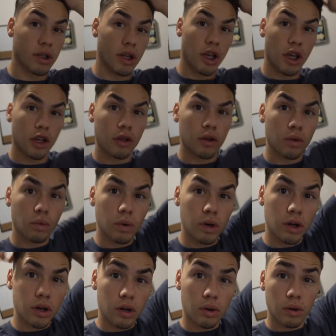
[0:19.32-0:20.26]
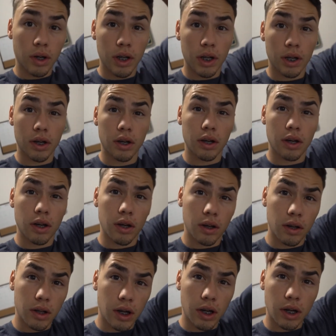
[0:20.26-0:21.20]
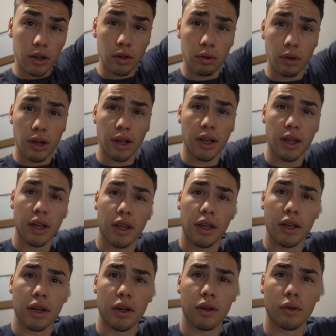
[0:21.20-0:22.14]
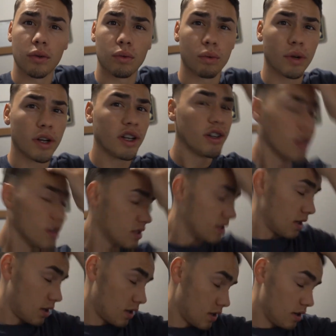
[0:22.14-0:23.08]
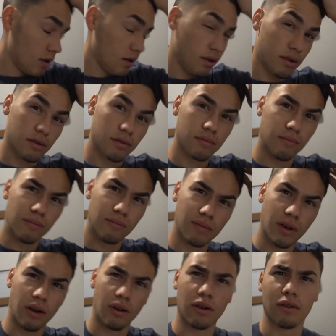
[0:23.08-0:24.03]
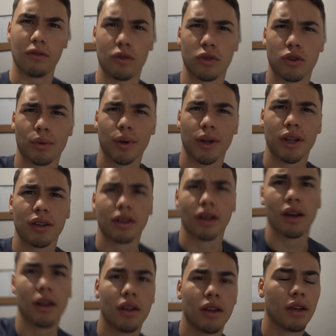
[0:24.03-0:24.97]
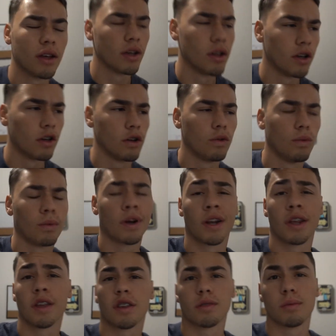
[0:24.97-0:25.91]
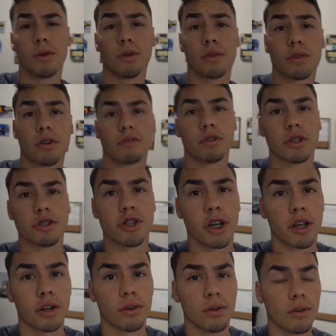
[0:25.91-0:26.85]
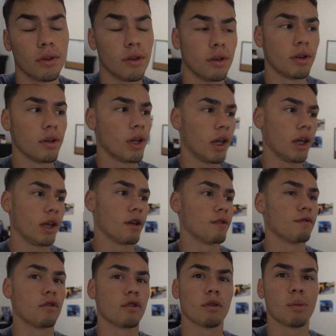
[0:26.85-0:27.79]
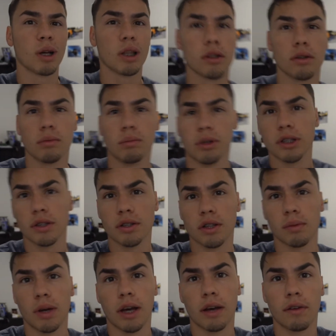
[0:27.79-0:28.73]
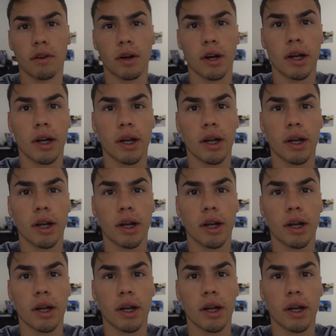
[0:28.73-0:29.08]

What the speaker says: today we're going to kind of do like a redesign. I don't know if it's a redesign. We're going to get some new stuff for the channel and for my little business I'm having right